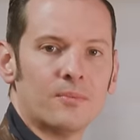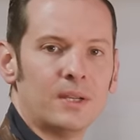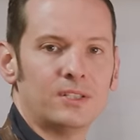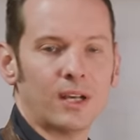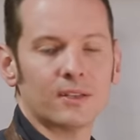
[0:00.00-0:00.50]
of the
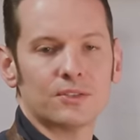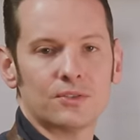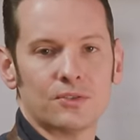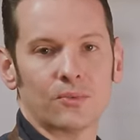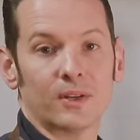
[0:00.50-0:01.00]
big
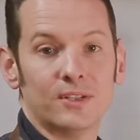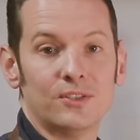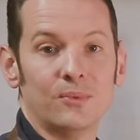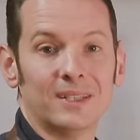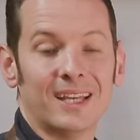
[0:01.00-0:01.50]
challenges you'll run
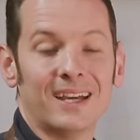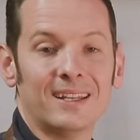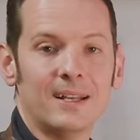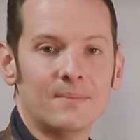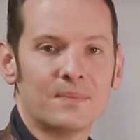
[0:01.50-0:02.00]
into with
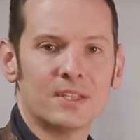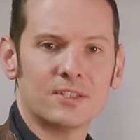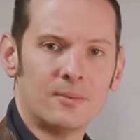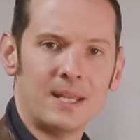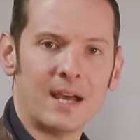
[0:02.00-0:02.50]
that is
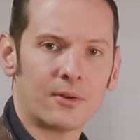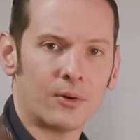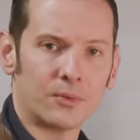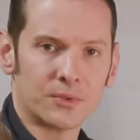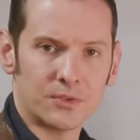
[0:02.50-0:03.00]
going to be how to
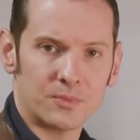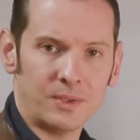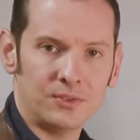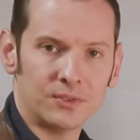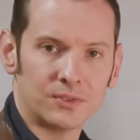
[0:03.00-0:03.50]
hold those
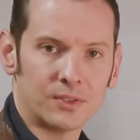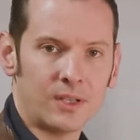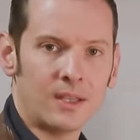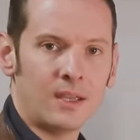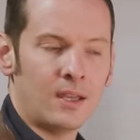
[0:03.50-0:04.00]
pieces.
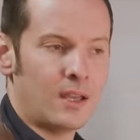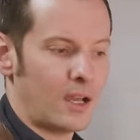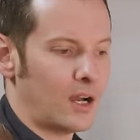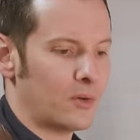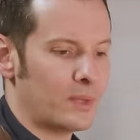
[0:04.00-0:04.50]

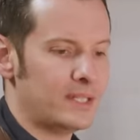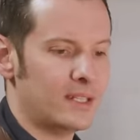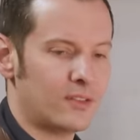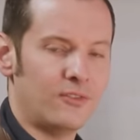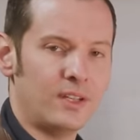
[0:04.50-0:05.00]
Uh, we
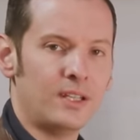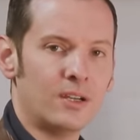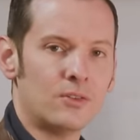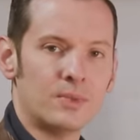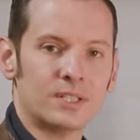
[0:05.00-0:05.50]
did a
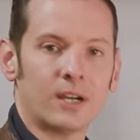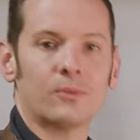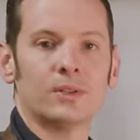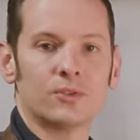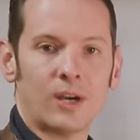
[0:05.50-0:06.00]
video, which I
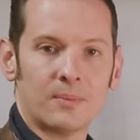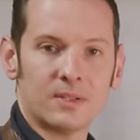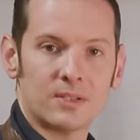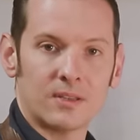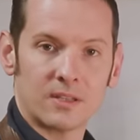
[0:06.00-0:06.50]
will drop
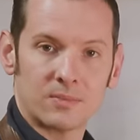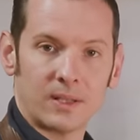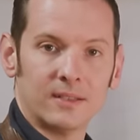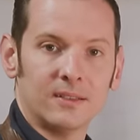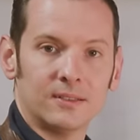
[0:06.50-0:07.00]
into this
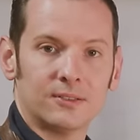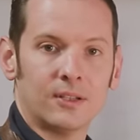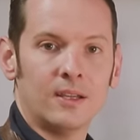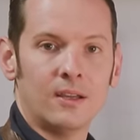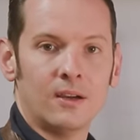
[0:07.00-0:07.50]
playlist,
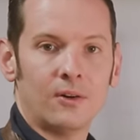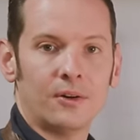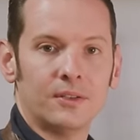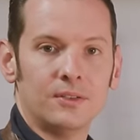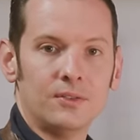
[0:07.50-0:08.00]

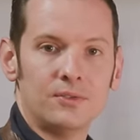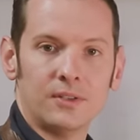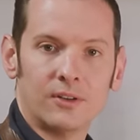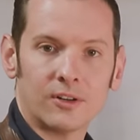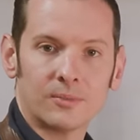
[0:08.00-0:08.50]
on
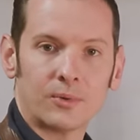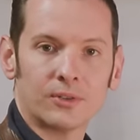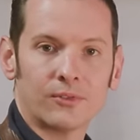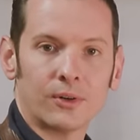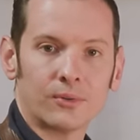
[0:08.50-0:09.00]
using
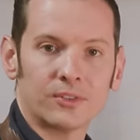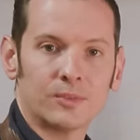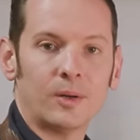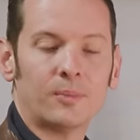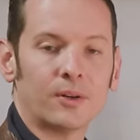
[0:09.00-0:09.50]
cardboard for holding
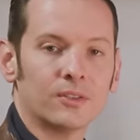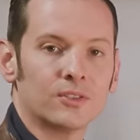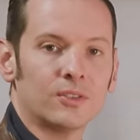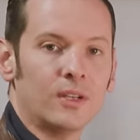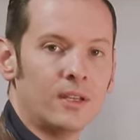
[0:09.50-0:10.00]
small
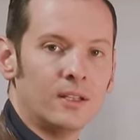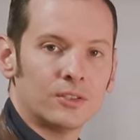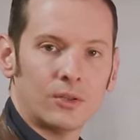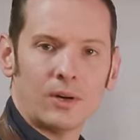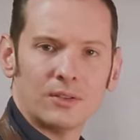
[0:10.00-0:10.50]
parts.
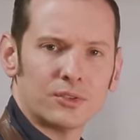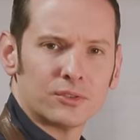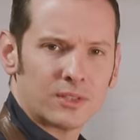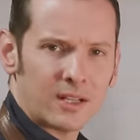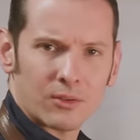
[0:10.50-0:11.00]
So I'll
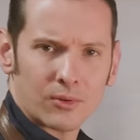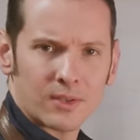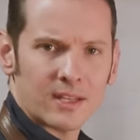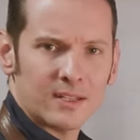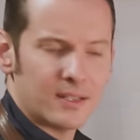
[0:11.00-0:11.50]
just kind of throw
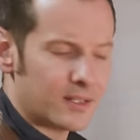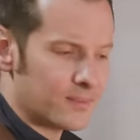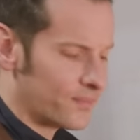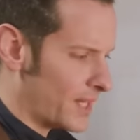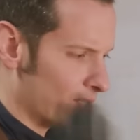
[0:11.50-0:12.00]
that in
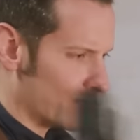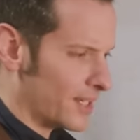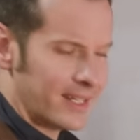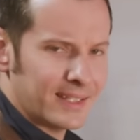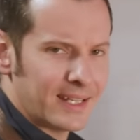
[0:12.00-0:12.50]
there. I just
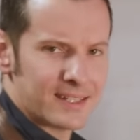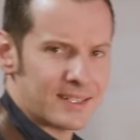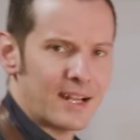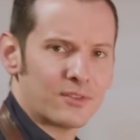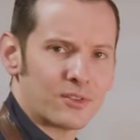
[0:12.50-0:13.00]
kind of had that as
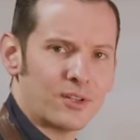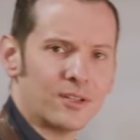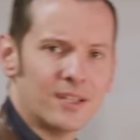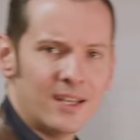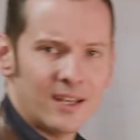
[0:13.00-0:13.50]
an
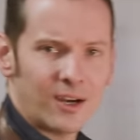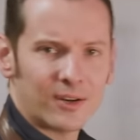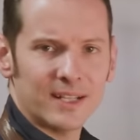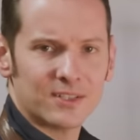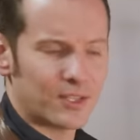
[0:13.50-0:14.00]
afterthought. All
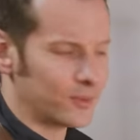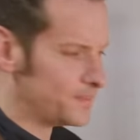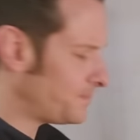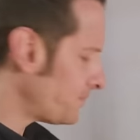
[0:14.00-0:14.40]
right, so